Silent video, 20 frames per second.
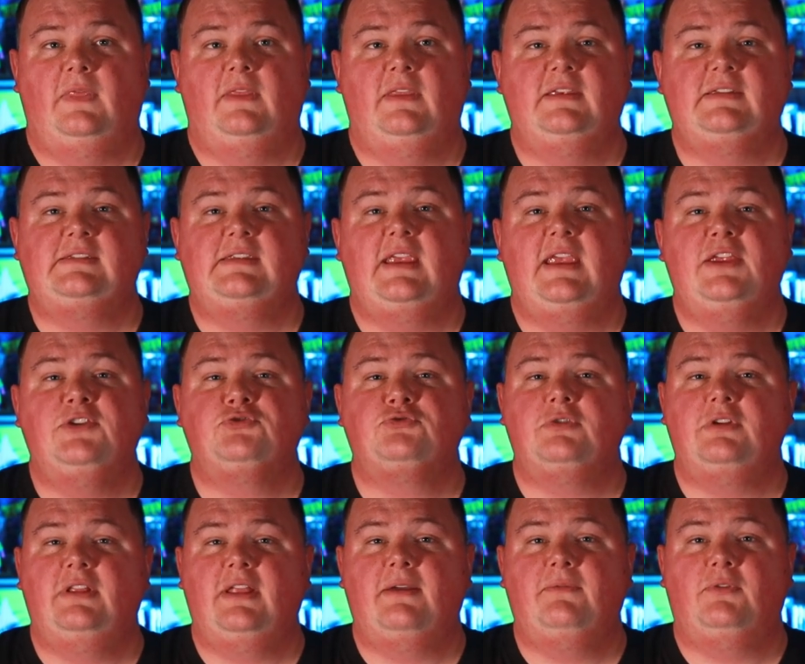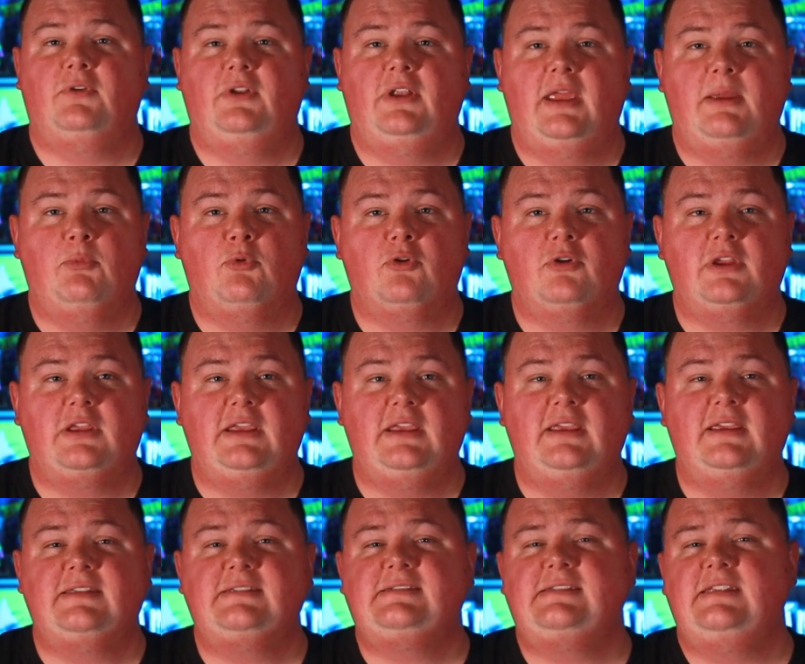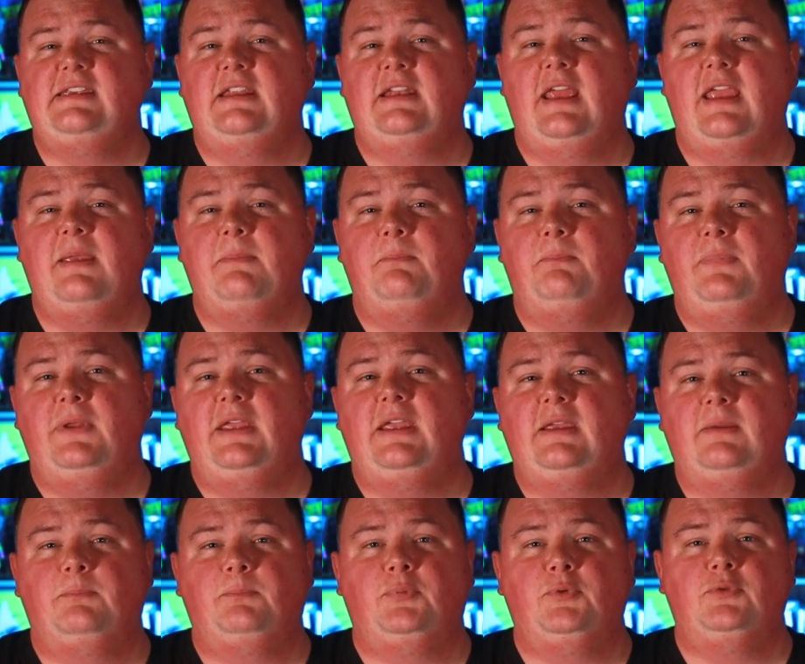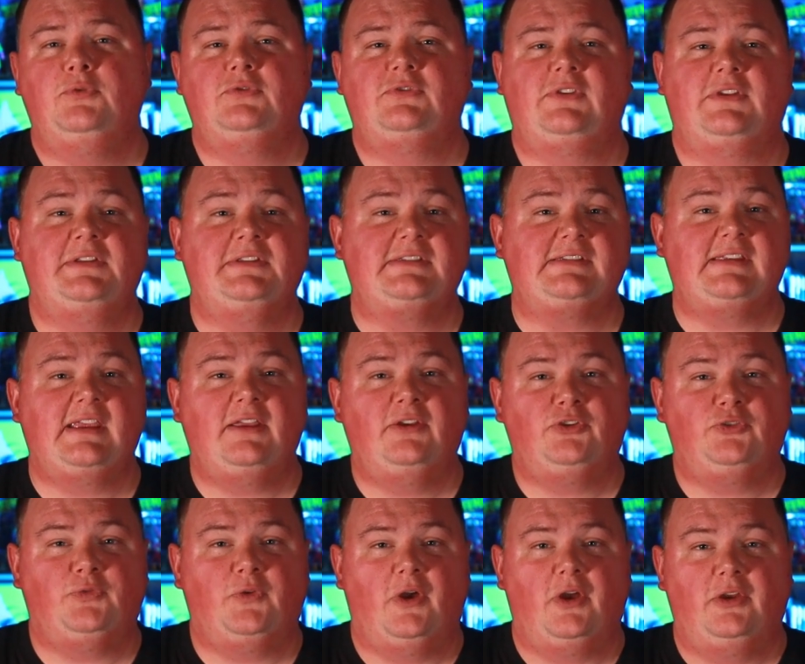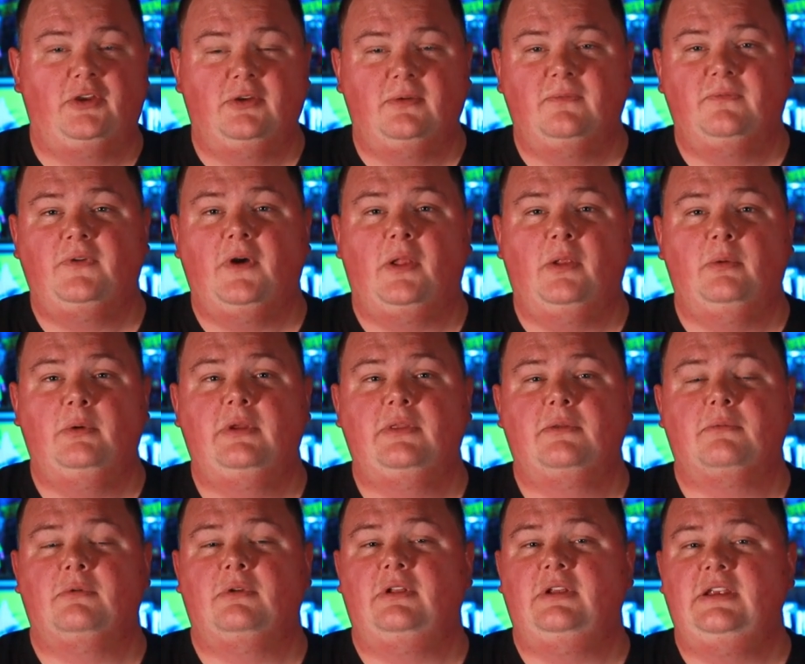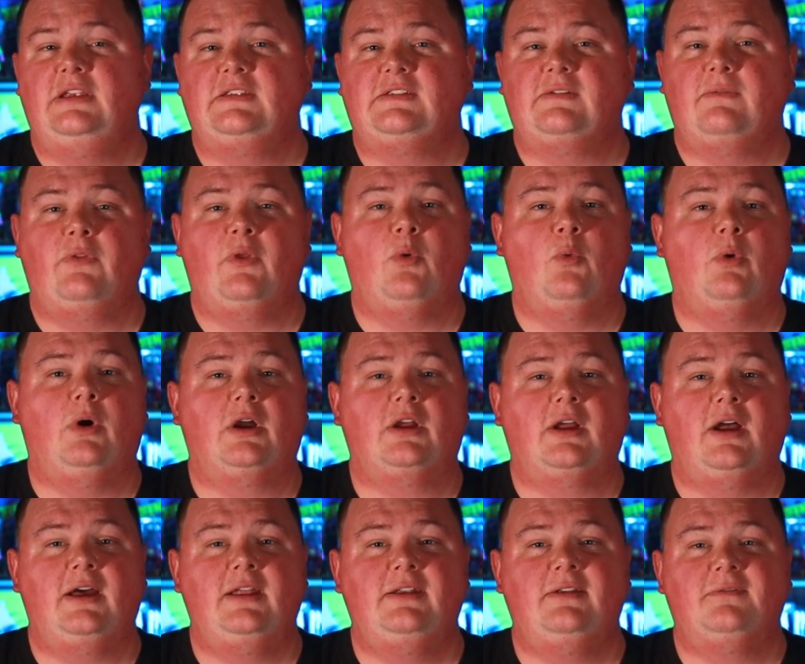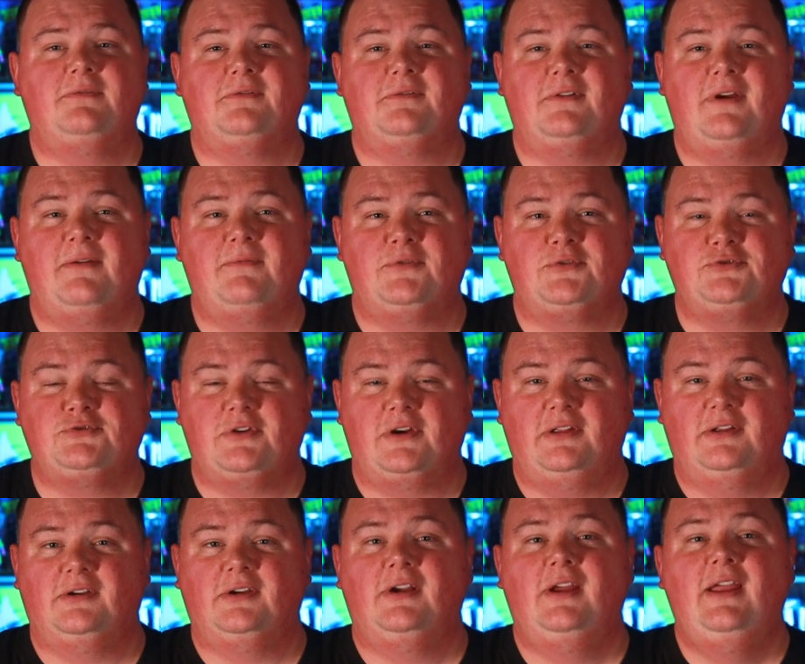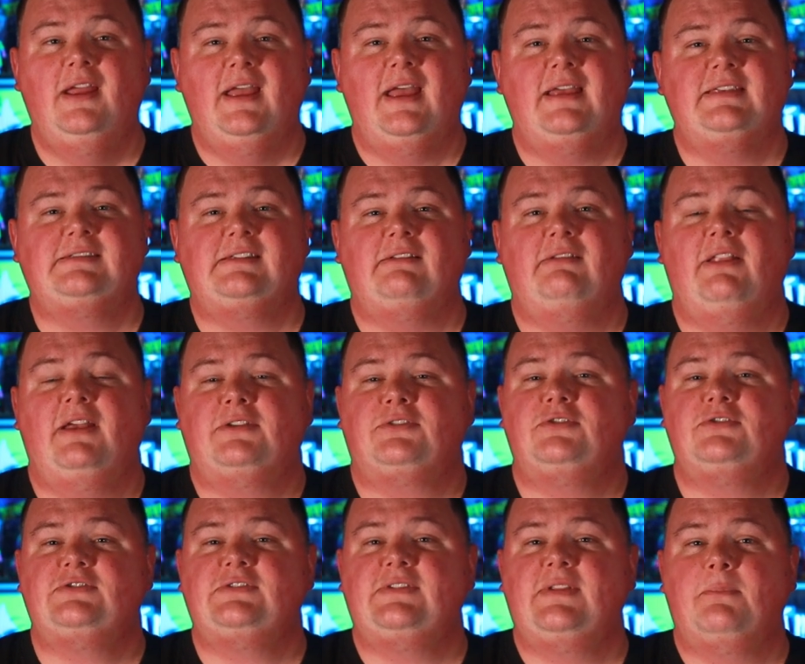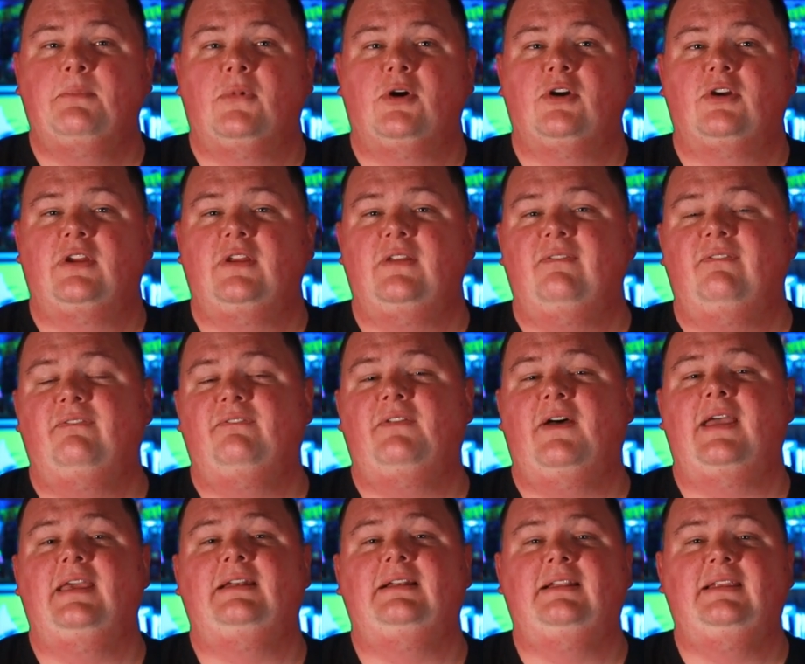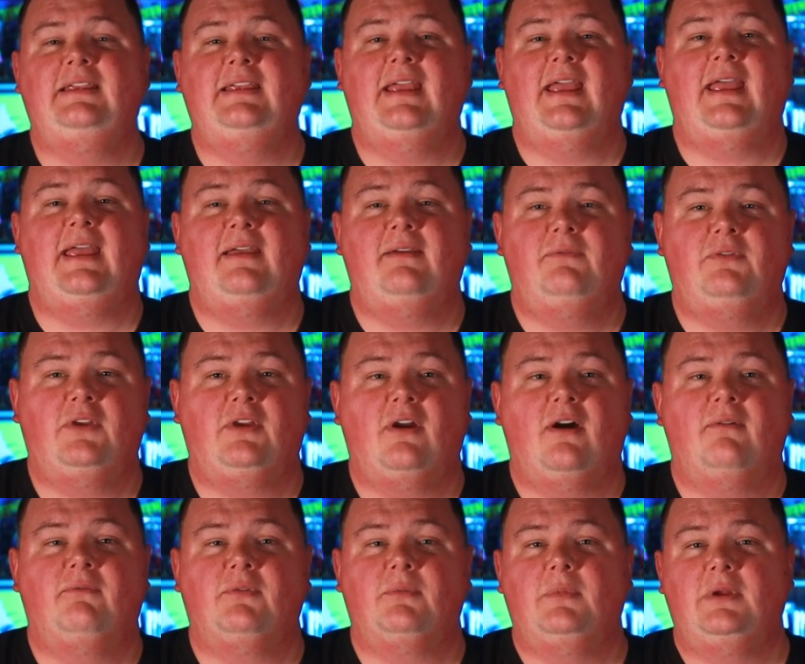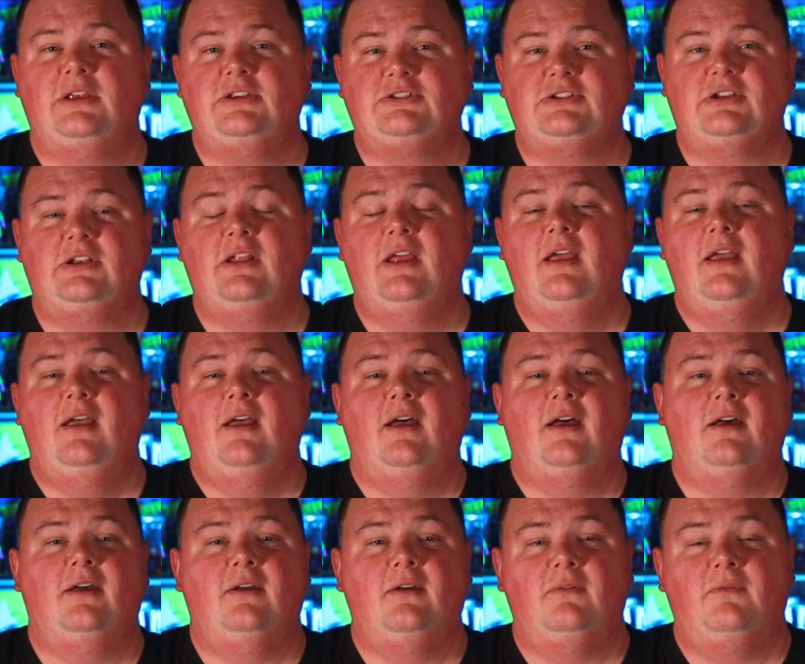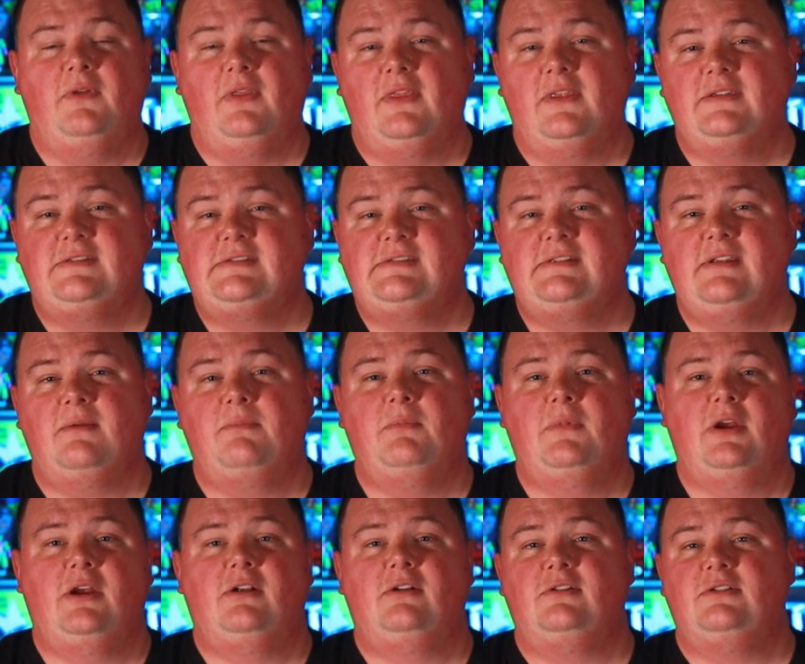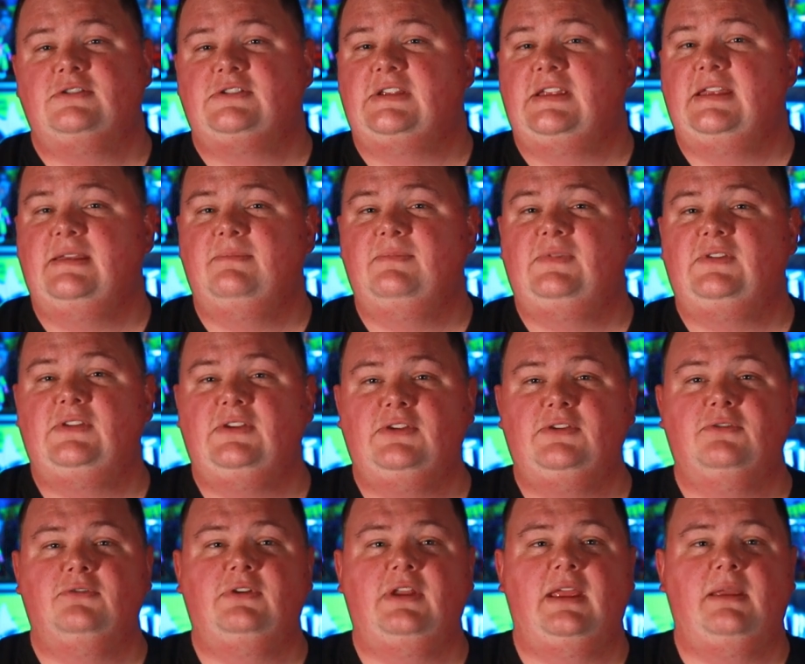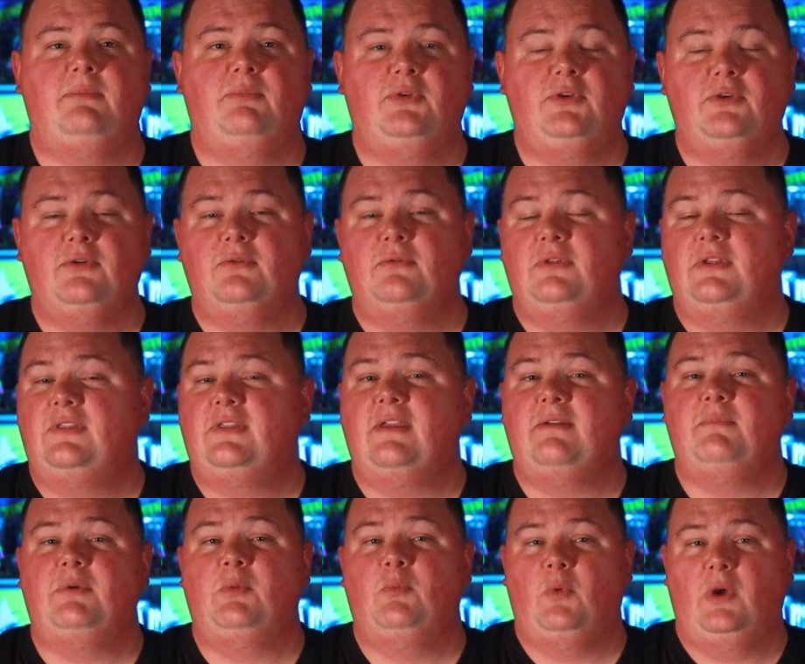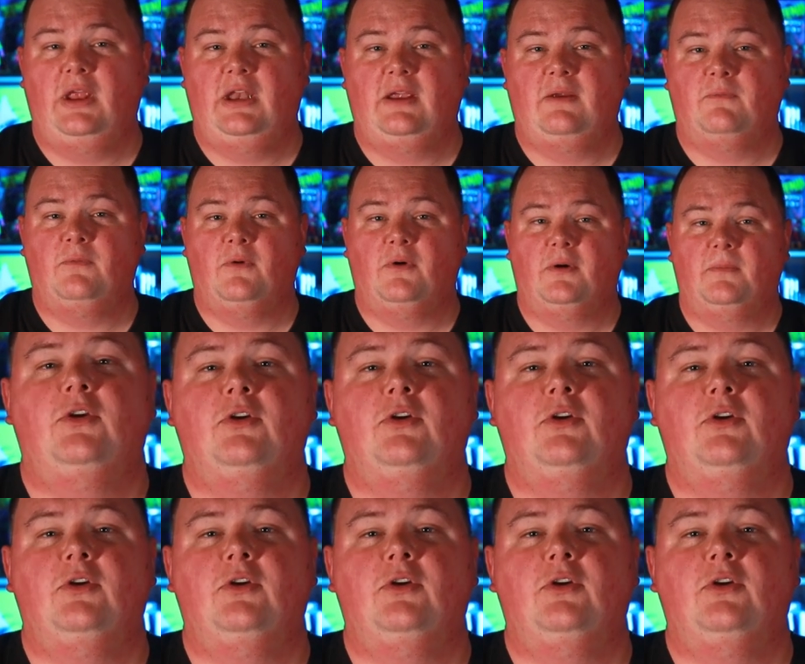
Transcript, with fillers: This entry-level Namor key has seen a big boost in sales volume following the release of the Wakanda Forever trailer, as collectors in the market finally have the confirmation of the Submariner's MCU debut that they've been waiting for.